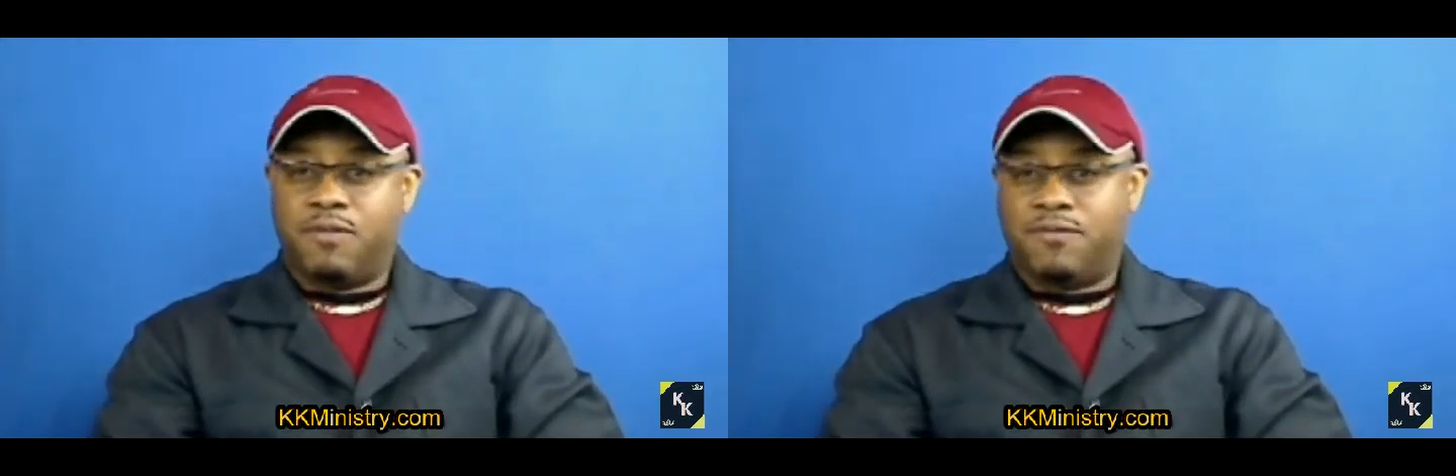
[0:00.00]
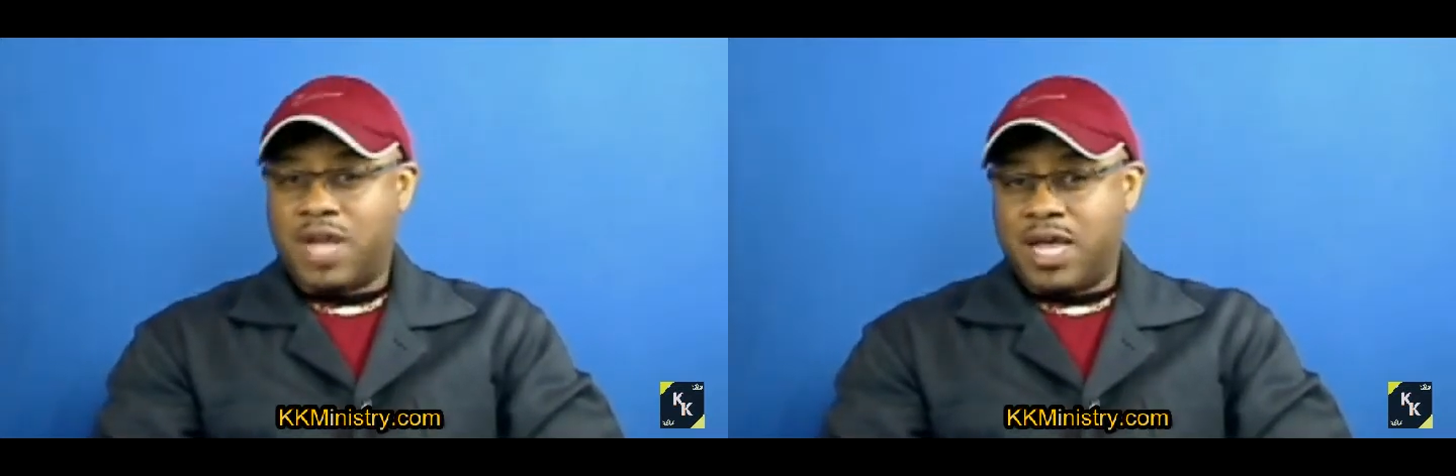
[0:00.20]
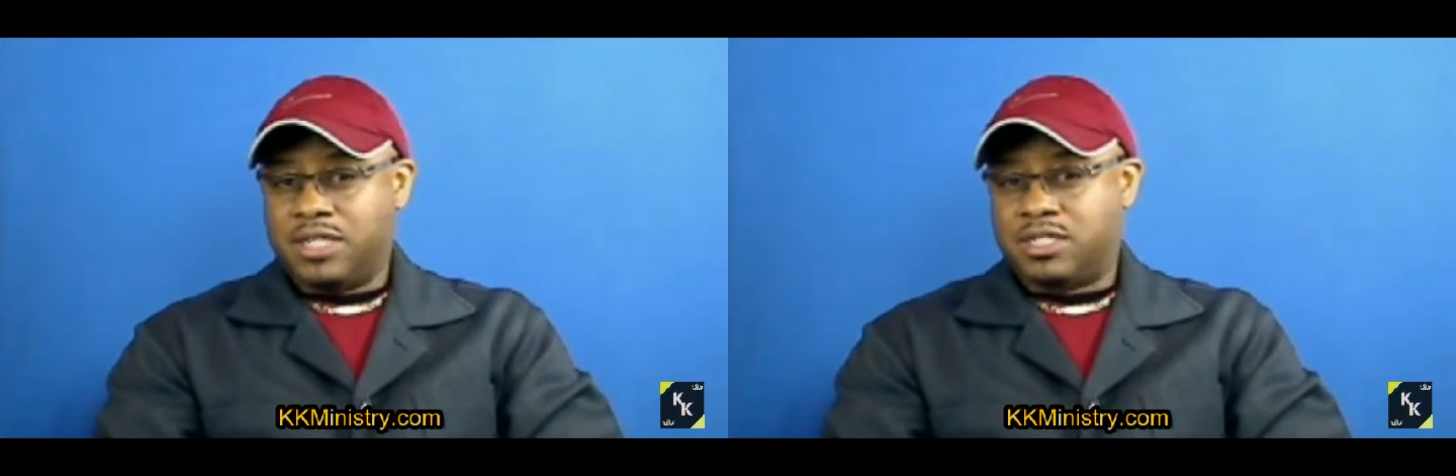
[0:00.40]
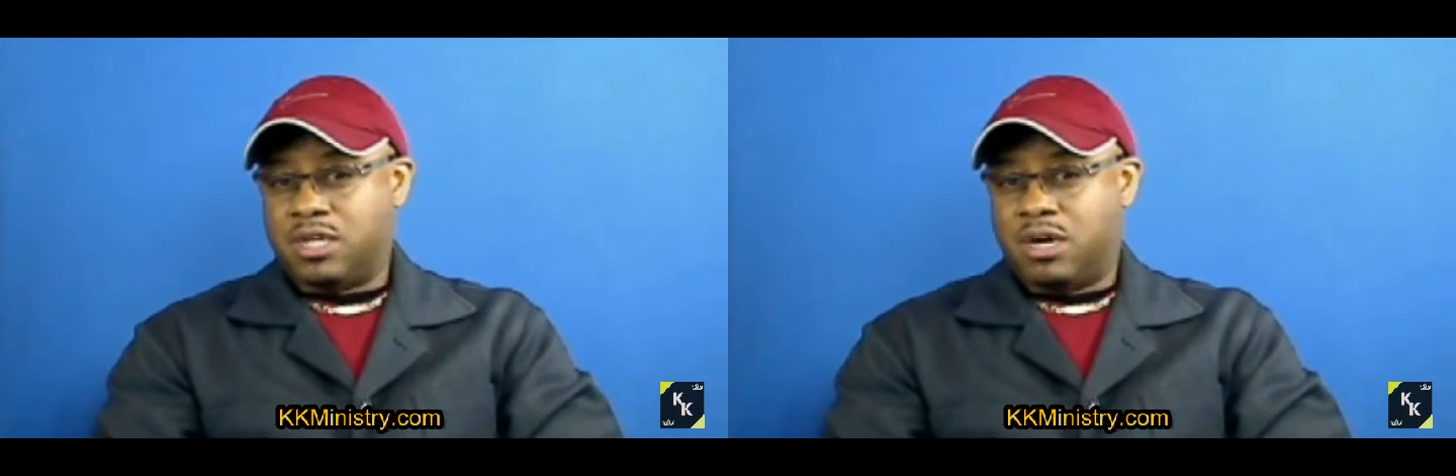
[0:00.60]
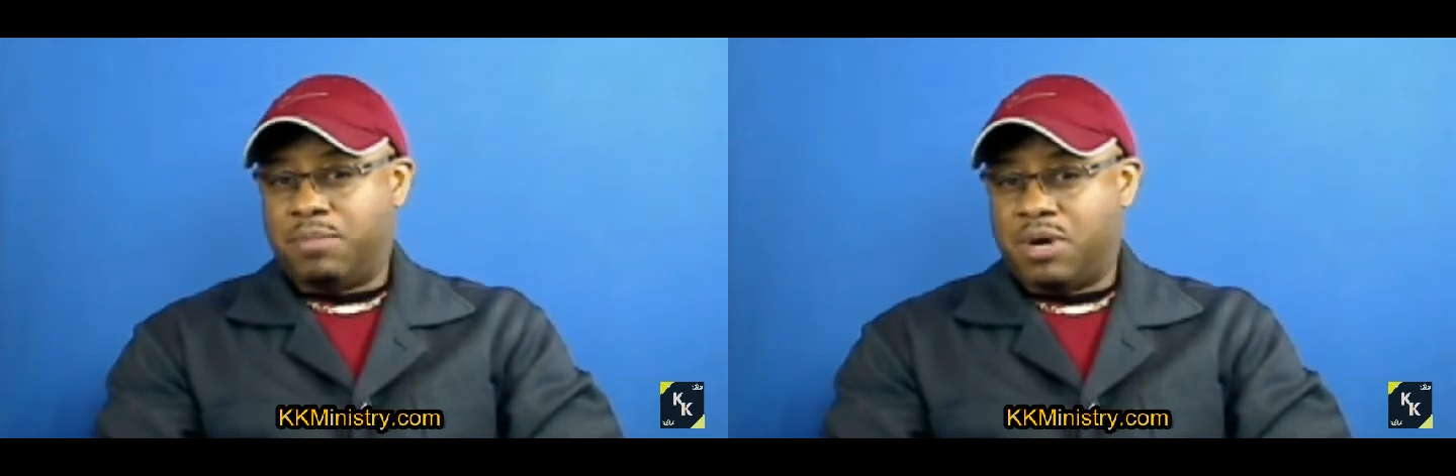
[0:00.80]
flights
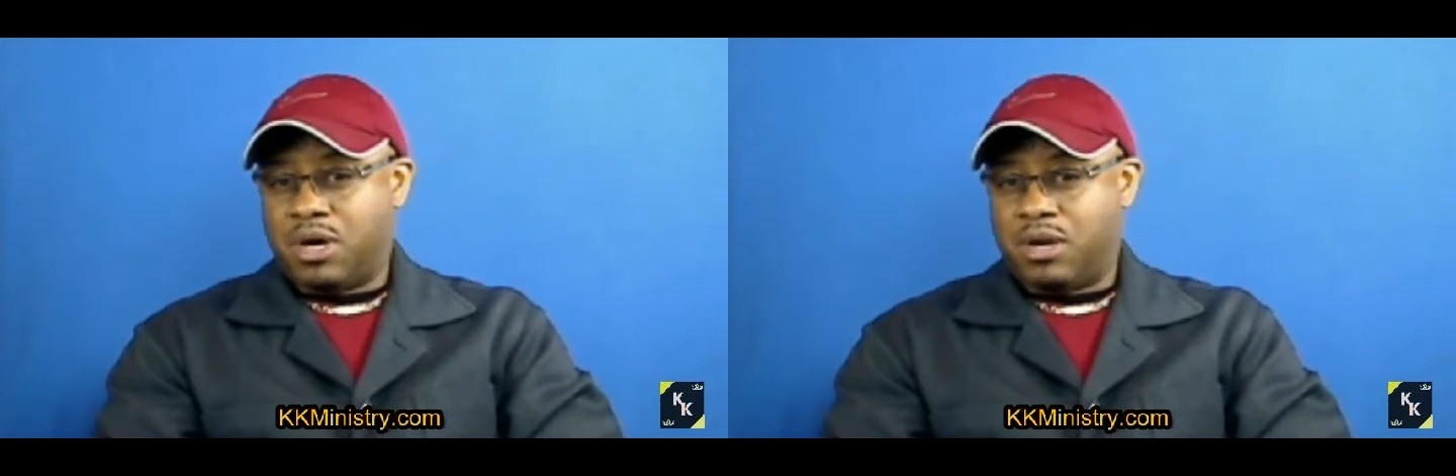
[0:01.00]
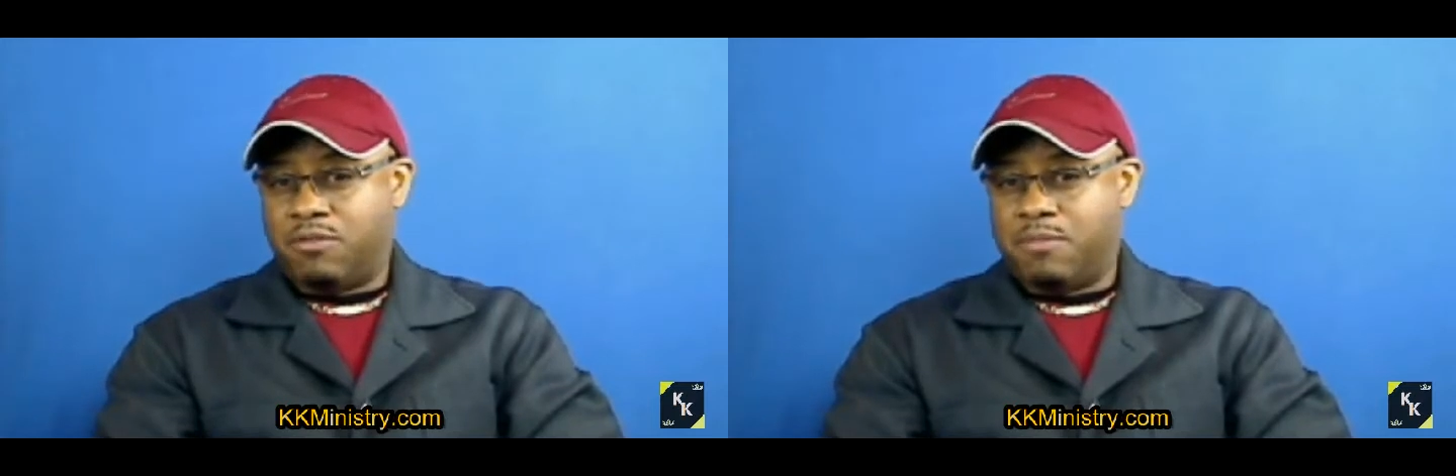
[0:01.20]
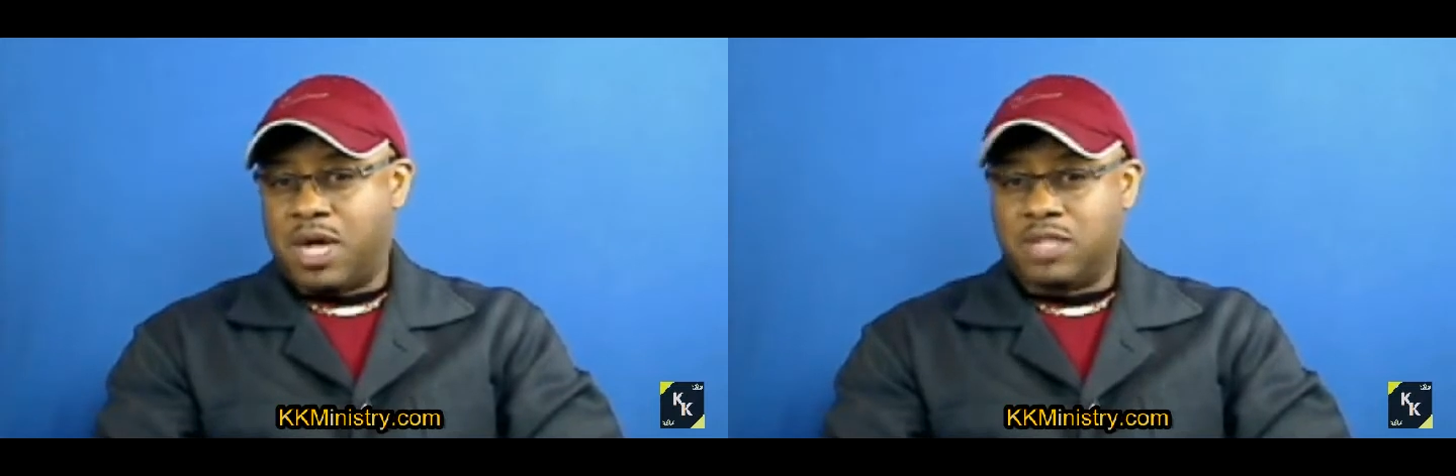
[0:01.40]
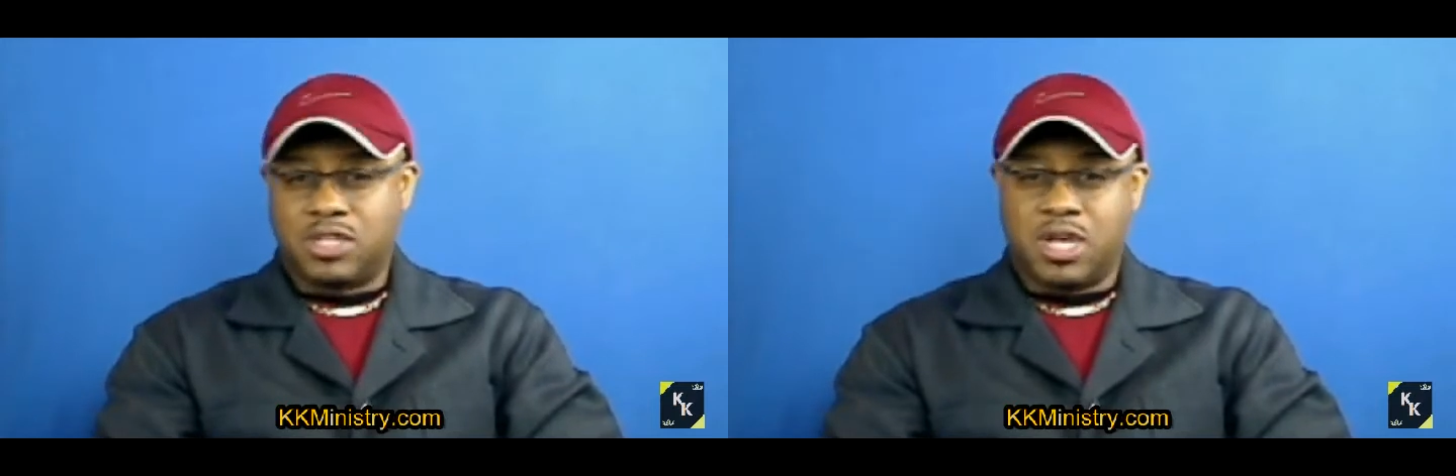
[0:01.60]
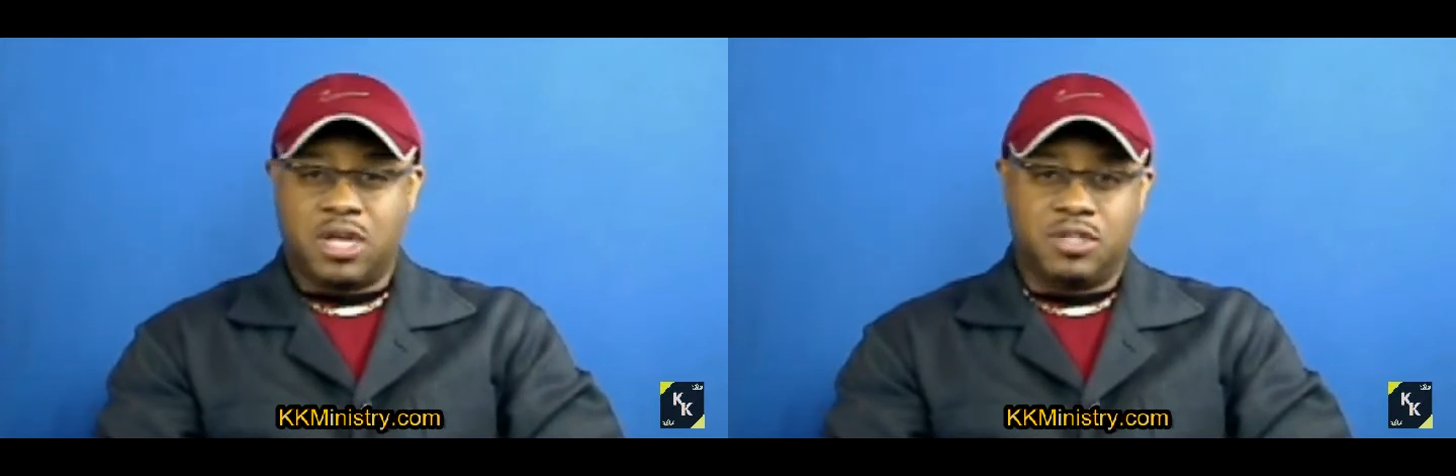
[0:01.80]
are part of
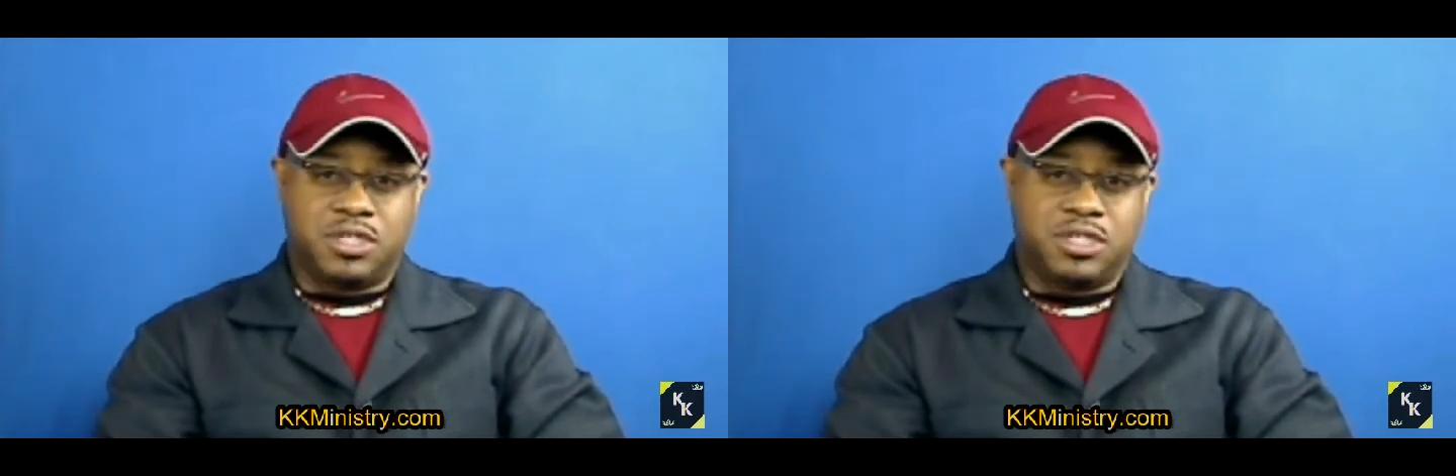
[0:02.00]
Moscow's